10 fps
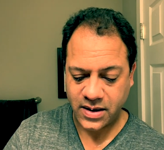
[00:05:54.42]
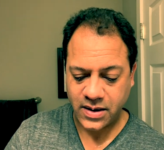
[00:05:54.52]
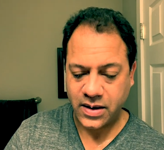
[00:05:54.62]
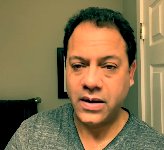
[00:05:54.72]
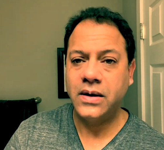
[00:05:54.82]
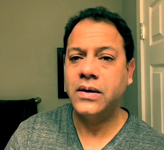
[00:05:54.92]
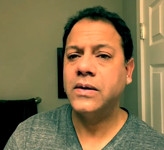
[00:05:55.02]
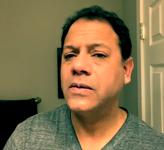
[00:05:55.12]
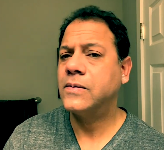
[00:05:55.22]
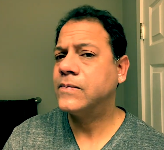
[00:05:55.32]

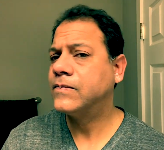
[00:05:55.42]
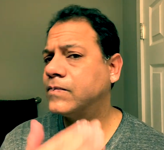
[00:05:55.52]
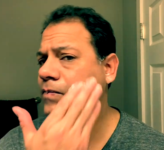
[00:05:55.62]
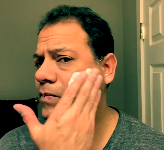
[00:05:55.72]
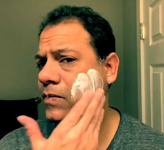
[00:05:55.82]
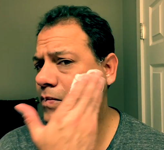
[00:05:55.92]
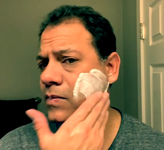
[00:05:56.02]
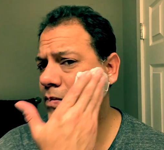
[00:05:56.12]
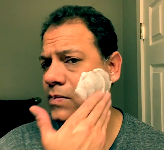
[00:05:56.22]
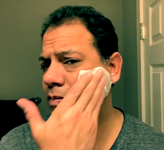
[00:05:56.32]

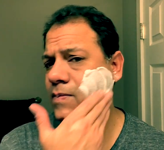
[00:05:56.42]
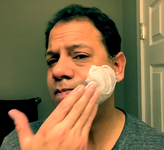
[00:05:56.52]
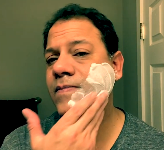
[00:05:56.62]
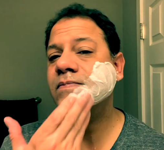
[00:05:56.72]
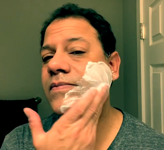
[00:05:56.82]
[no speech]